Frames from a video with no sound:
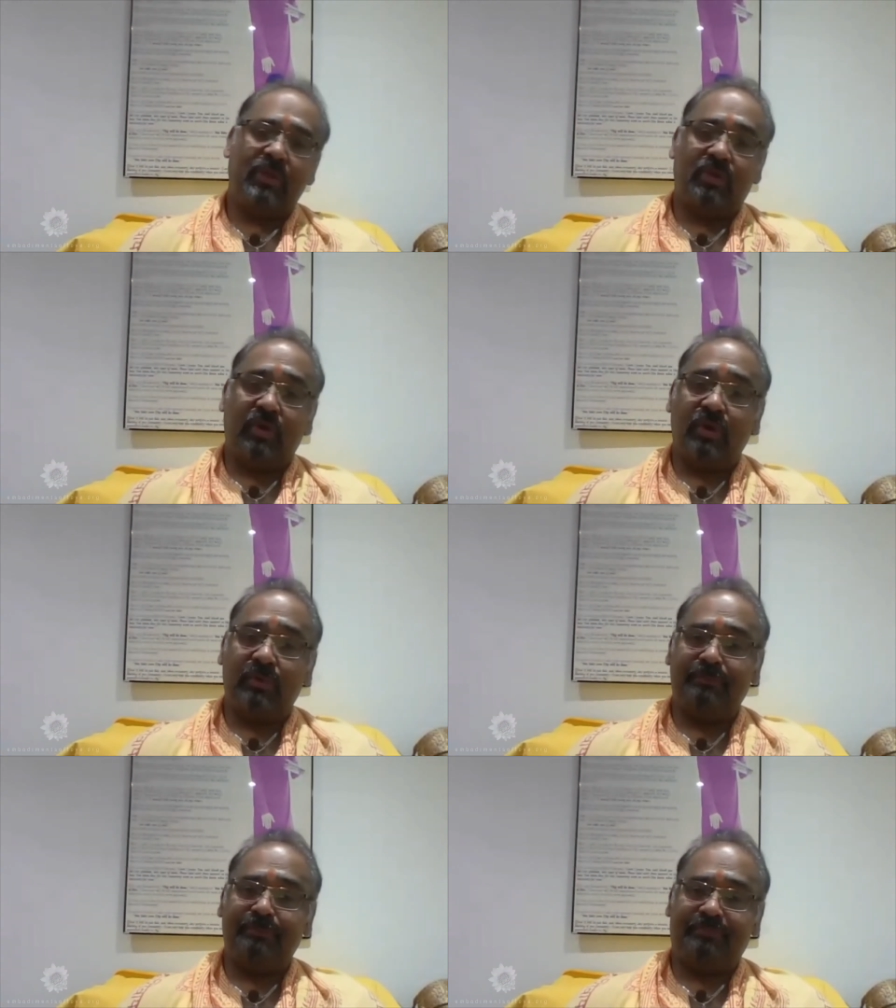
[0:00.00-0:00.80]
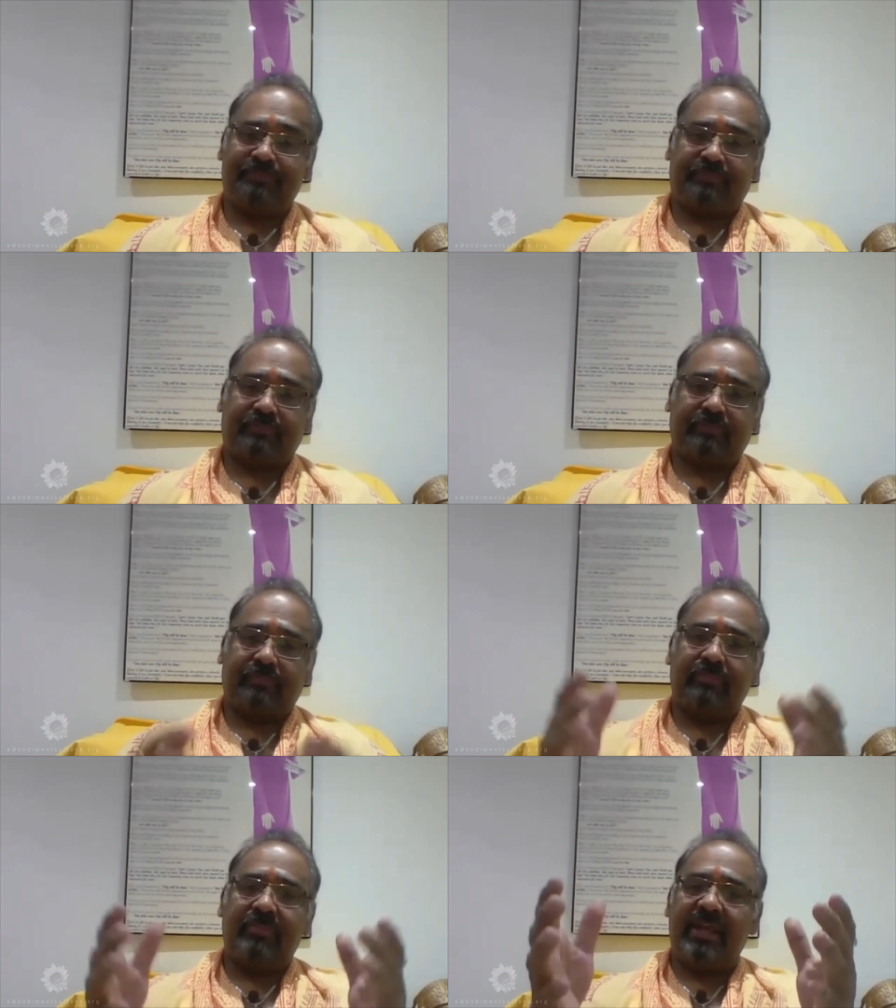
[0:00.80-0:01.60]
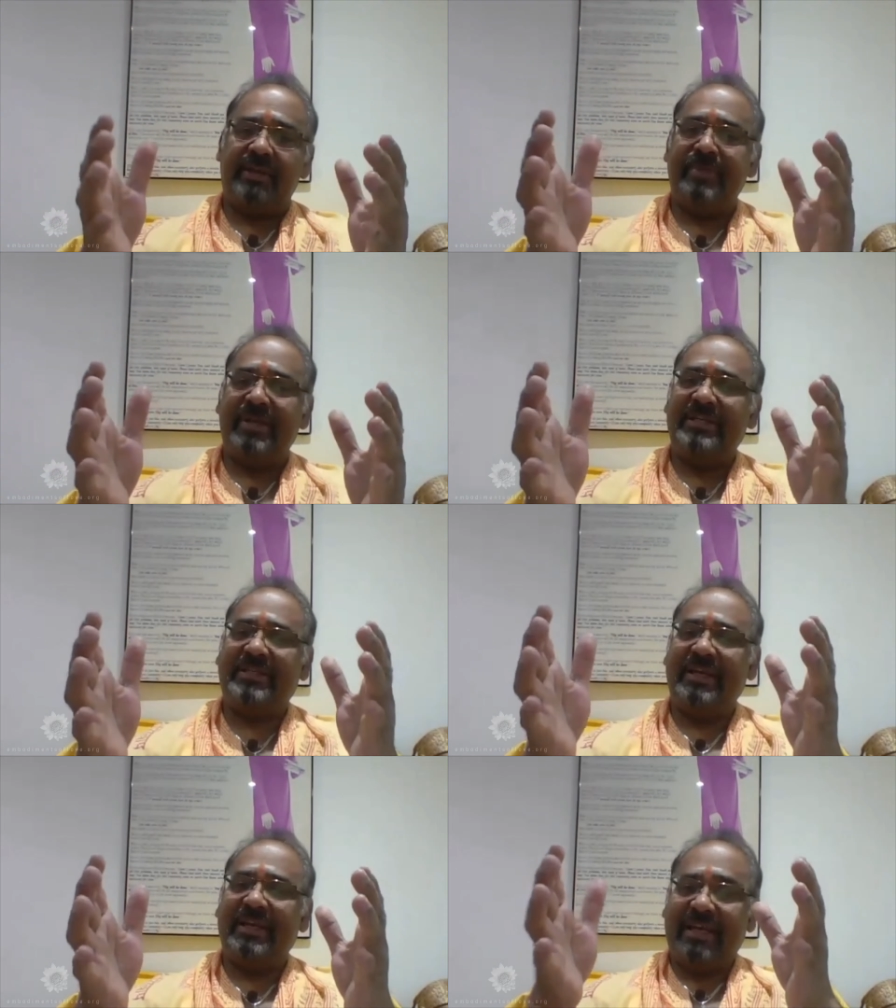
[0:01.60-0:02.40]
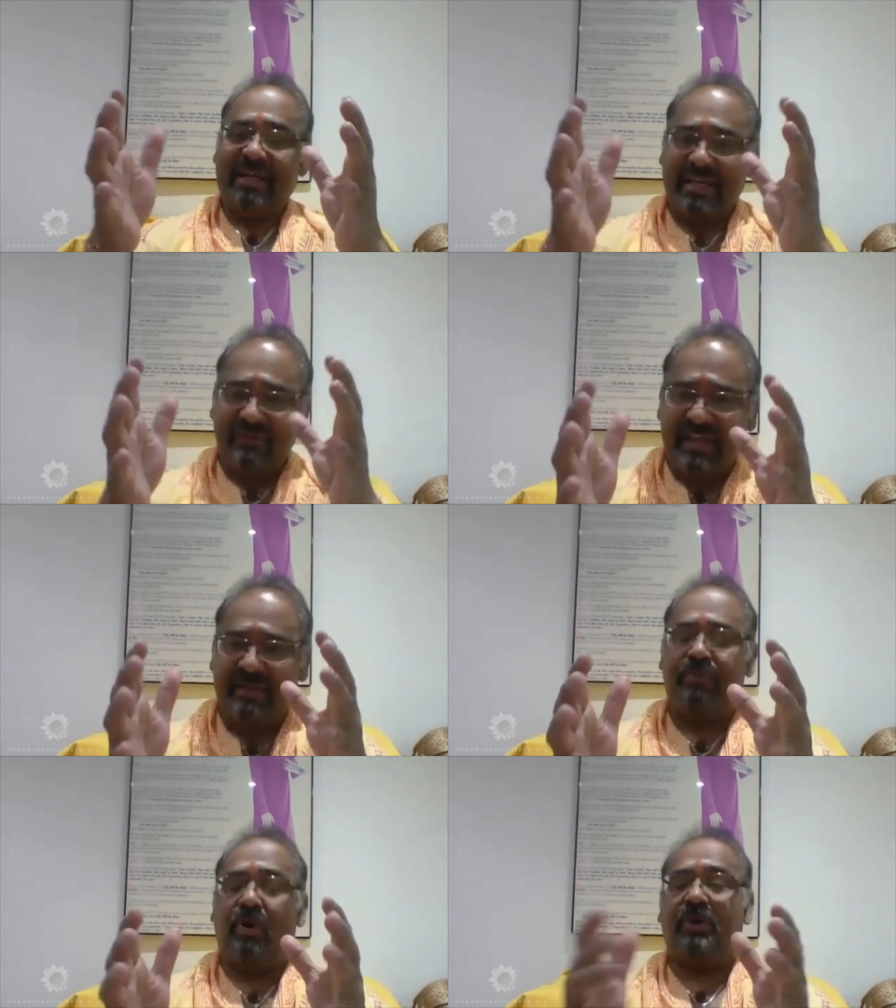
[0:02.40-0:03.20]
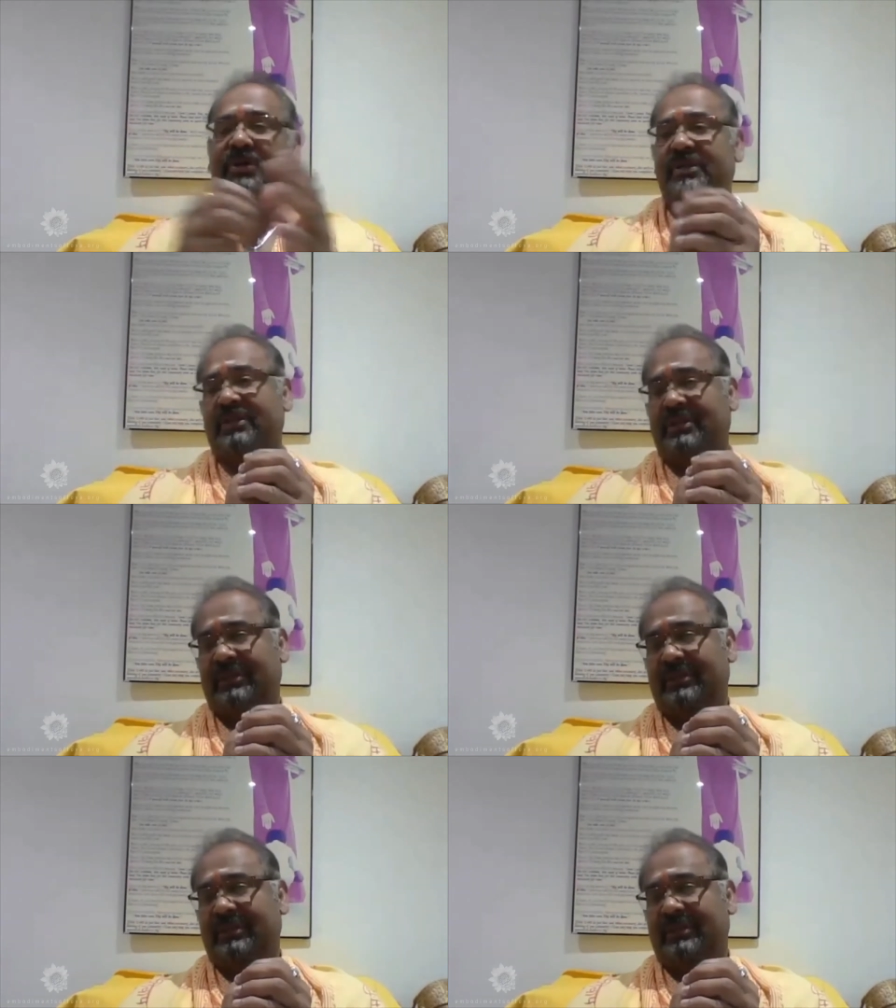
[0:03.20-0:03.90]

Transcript: So it means giving importance